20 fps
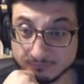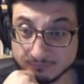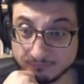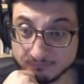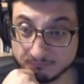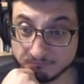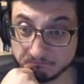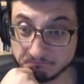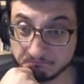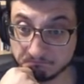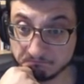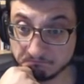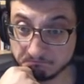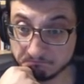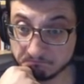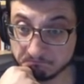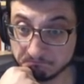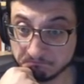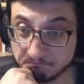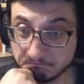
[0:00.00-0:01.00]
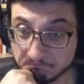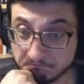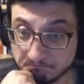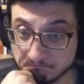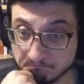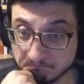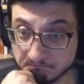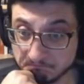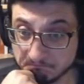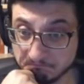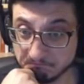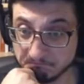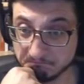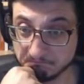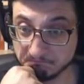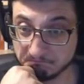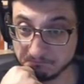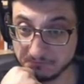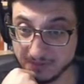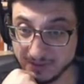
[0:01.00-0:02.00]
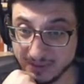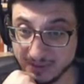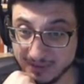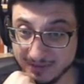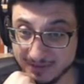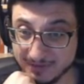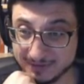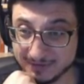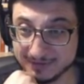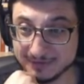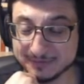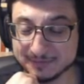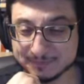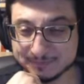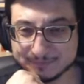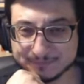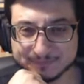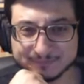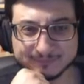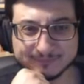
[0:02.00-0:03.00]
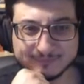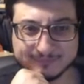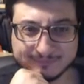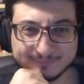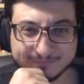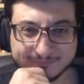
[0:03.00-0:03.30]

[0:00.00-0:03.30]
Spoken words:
No words are spoken by the person on screen.